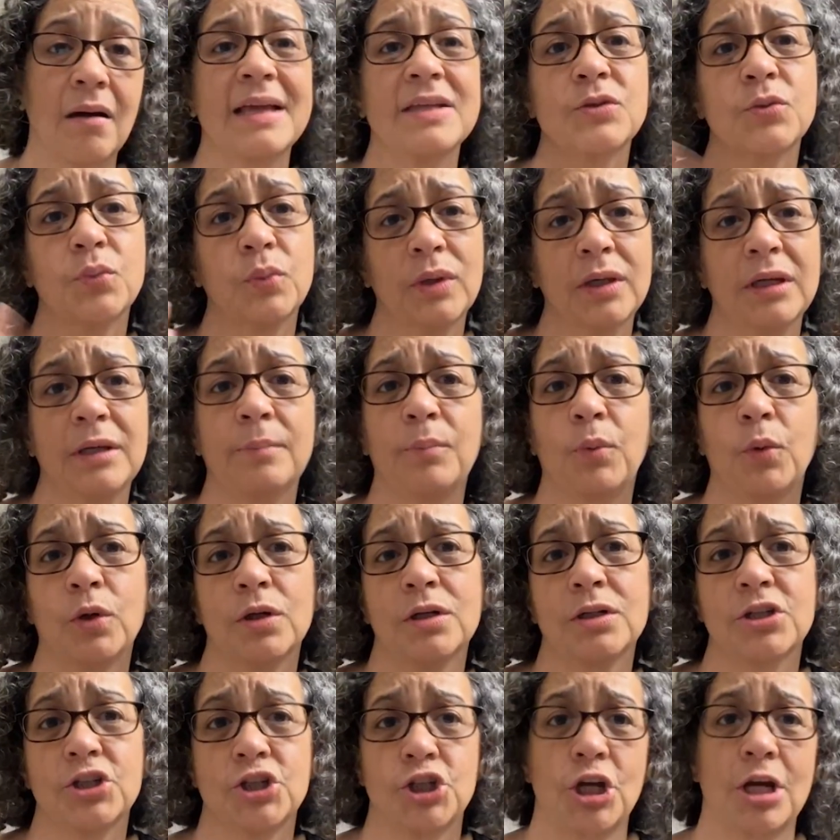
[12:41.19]
That's really
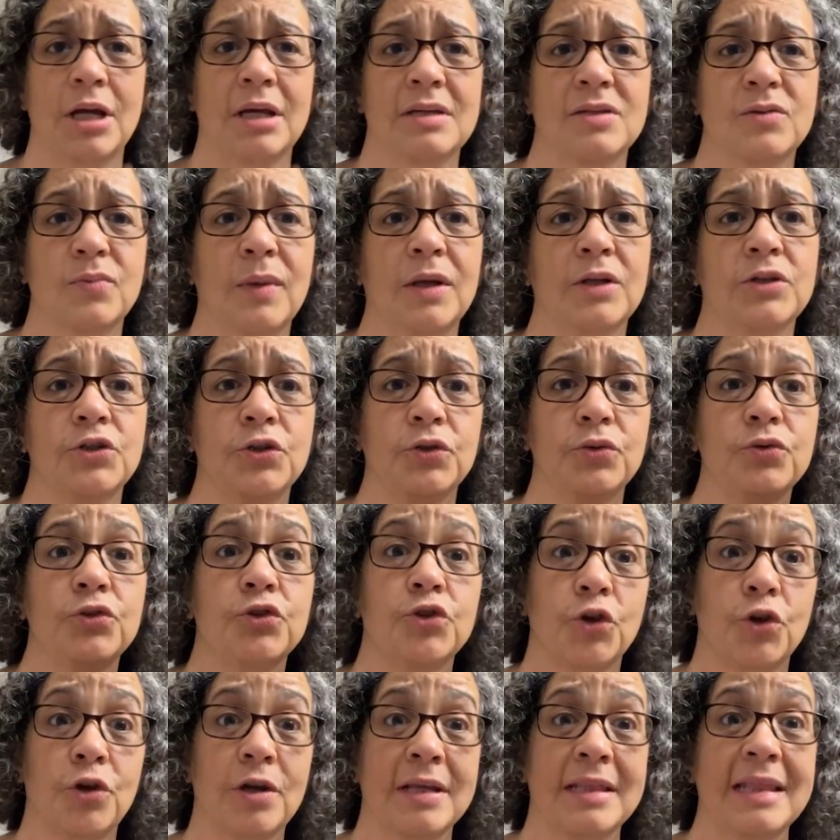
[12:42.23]
important to check as well too
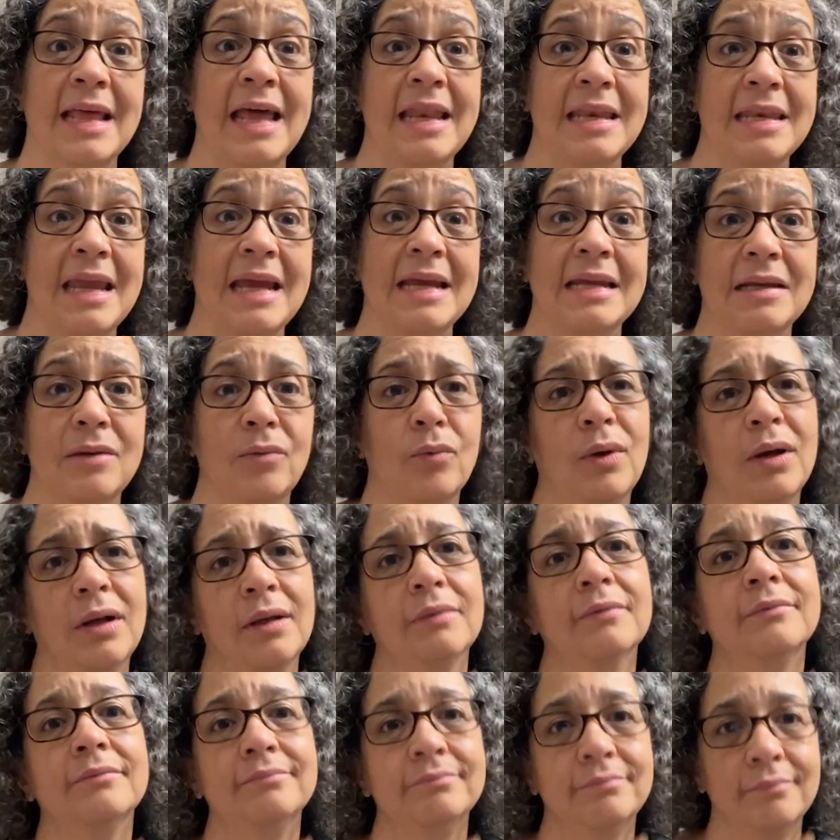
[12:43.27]
during that 90,
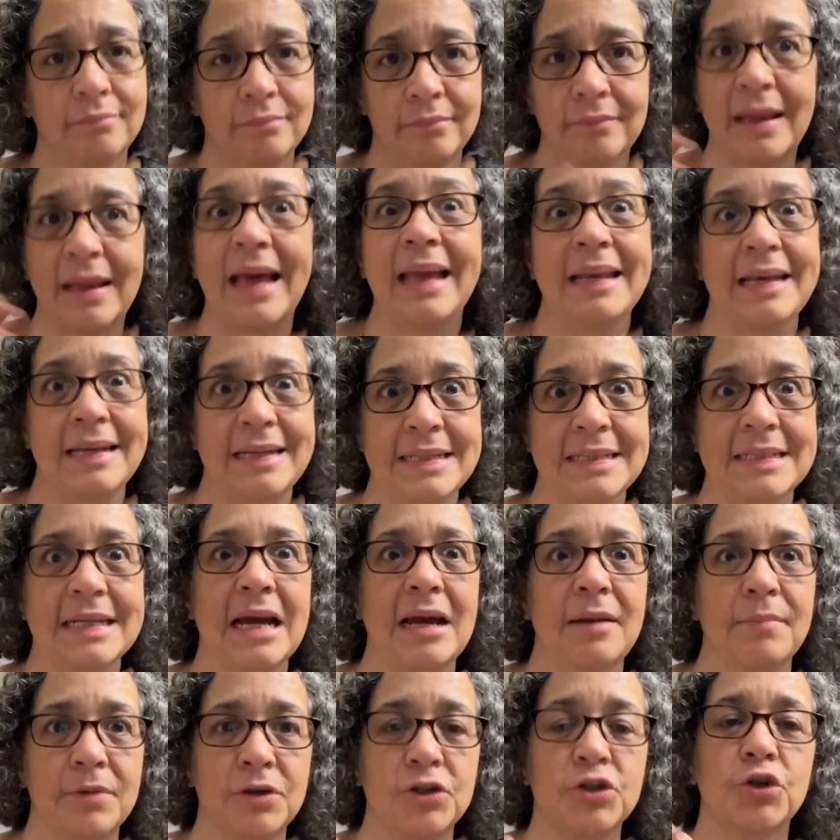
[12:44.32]
well, at any
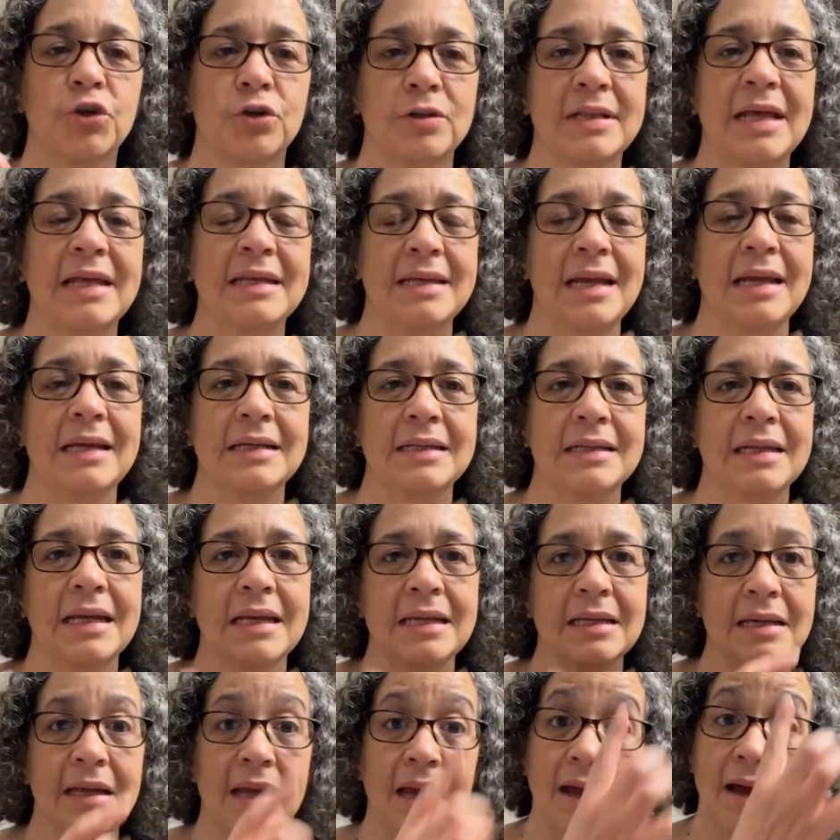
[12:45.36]
time, but during that
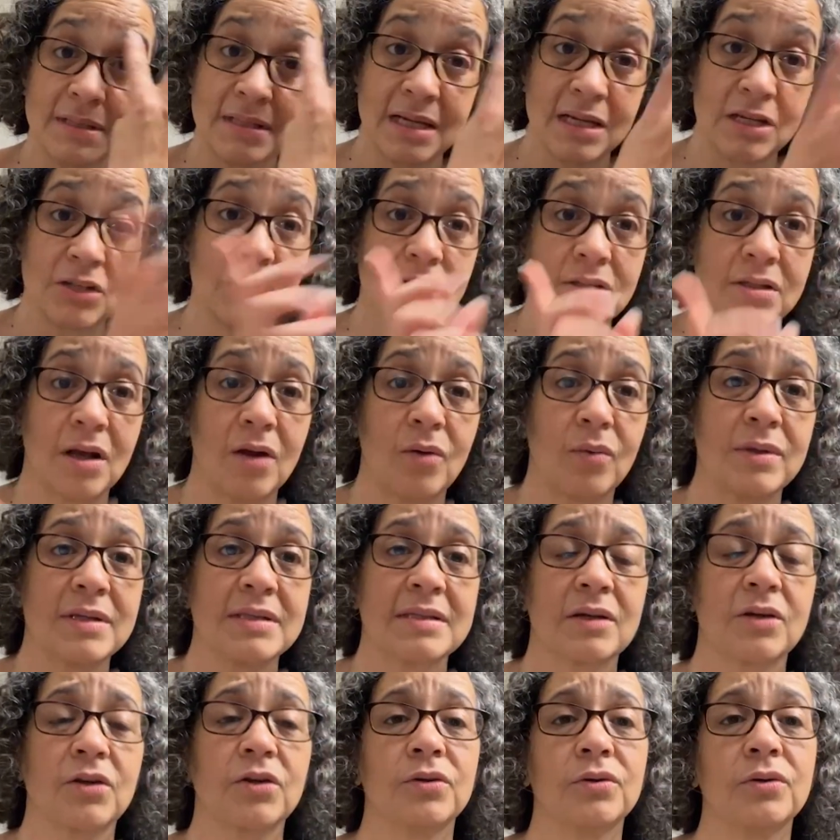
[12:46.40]
90-day stage is
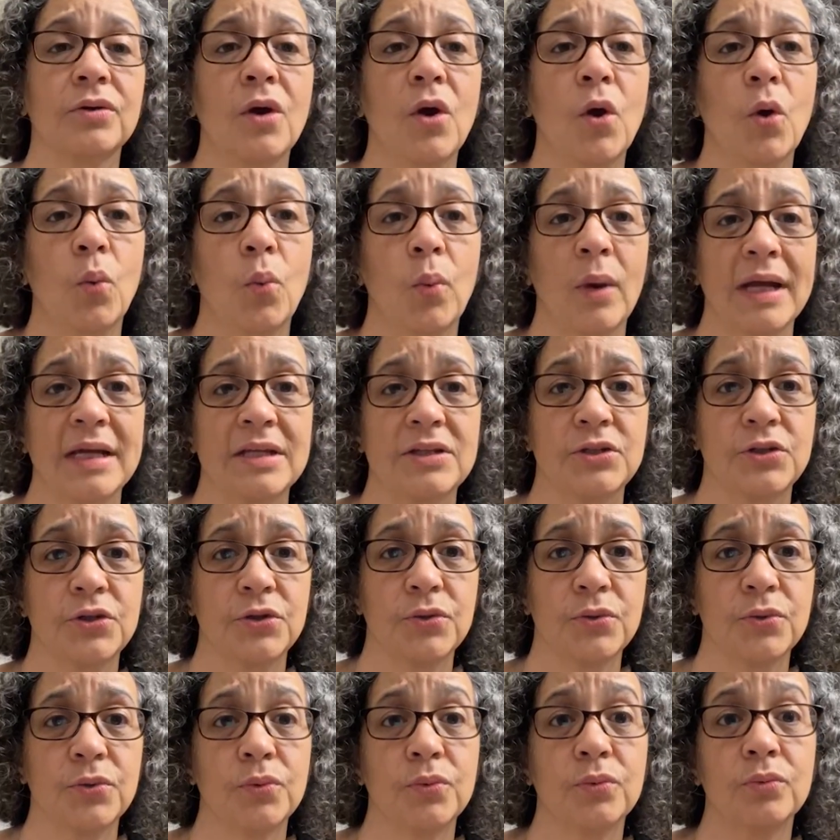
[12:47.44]
always a good way
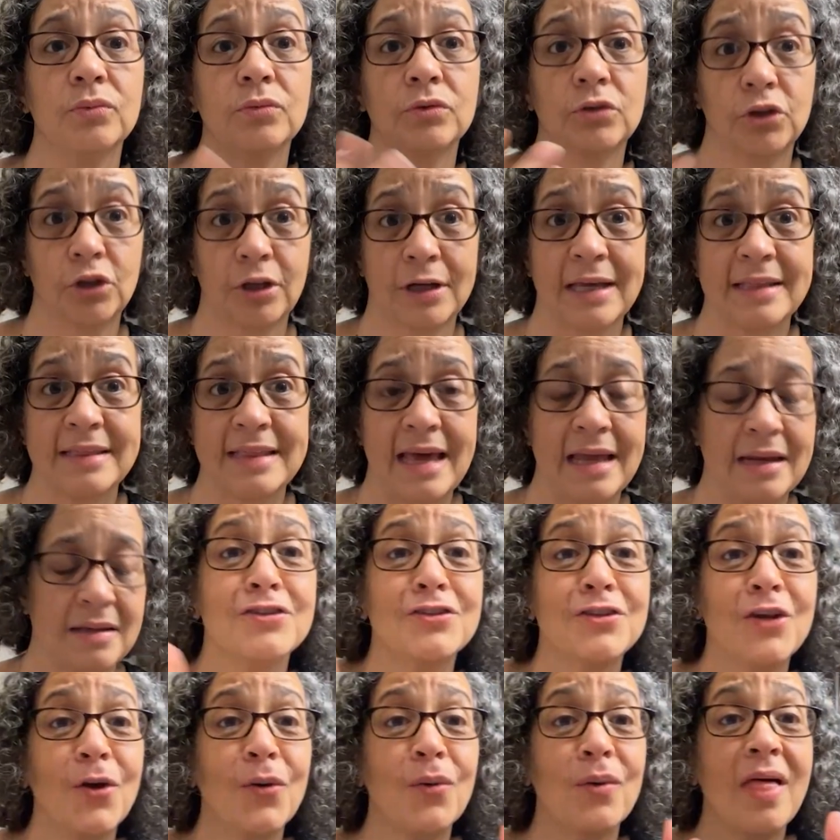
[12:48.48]
to look at them.
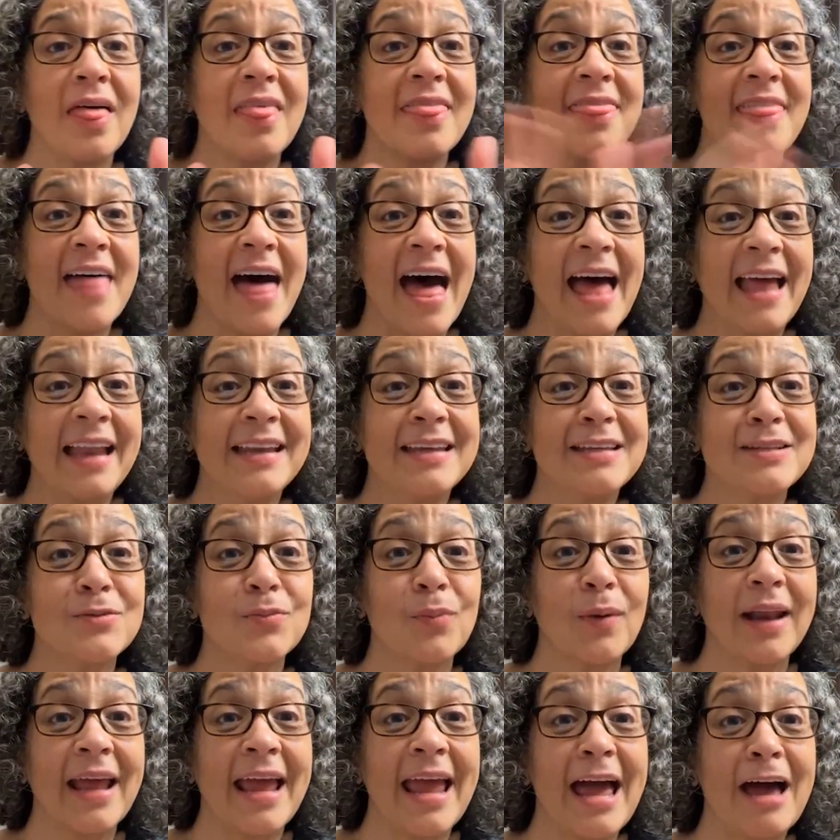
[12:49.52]
So that is
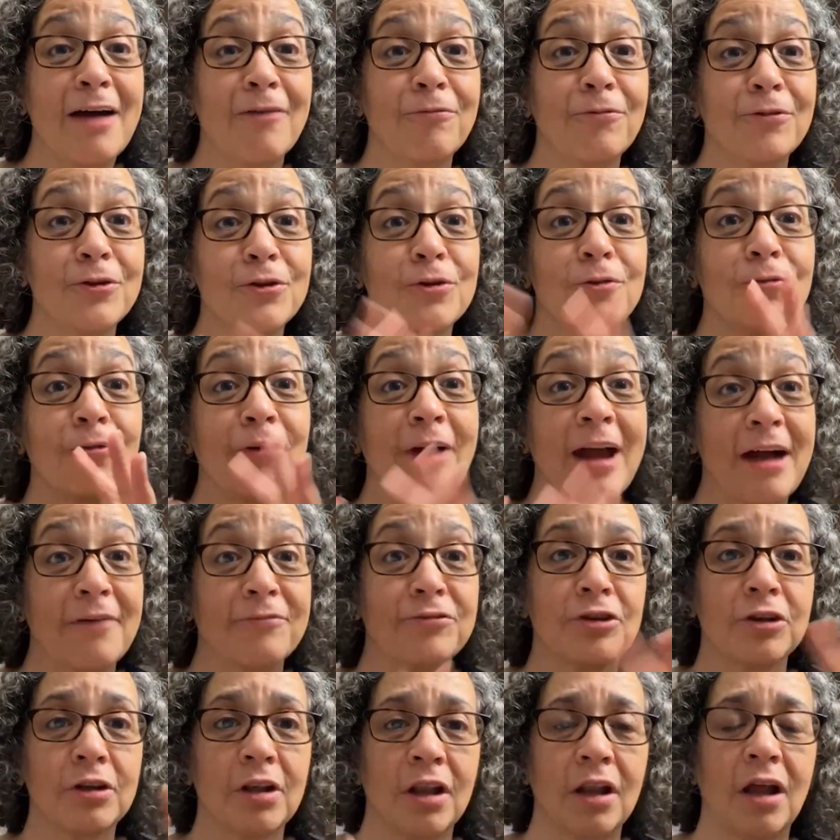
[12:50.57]
what I have for you for
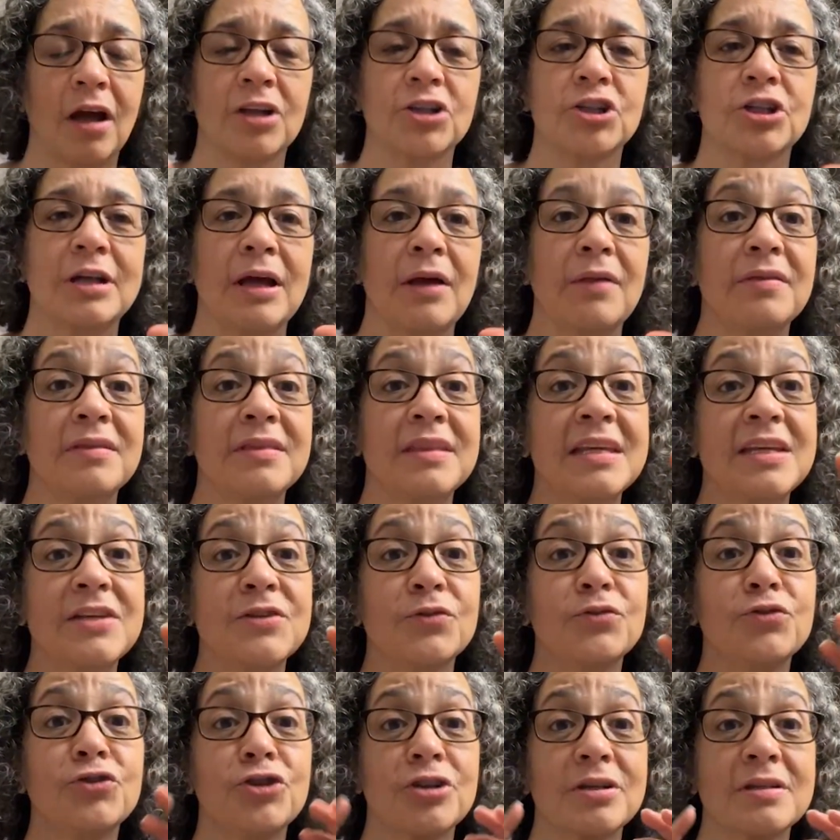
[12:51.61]
after the launch. Now,
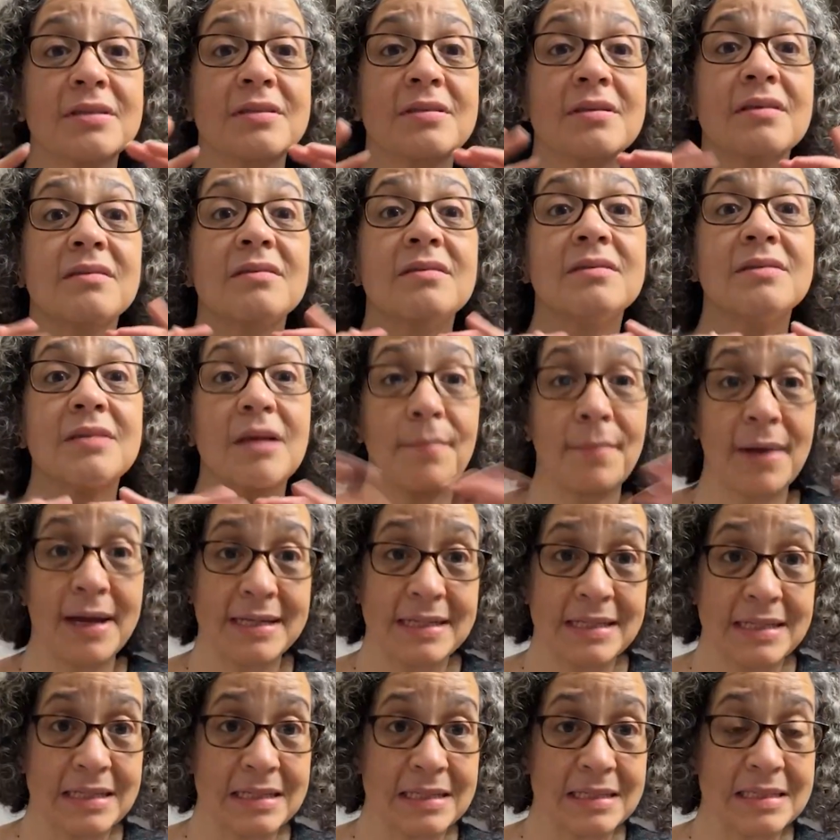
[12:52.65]
these are just some
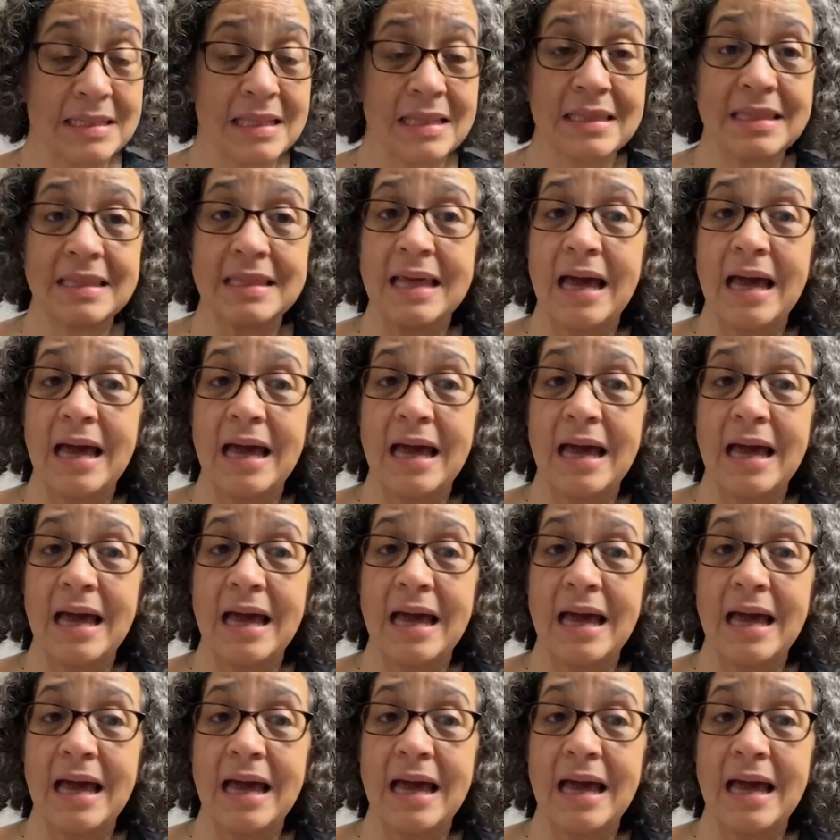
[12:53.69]
ideas.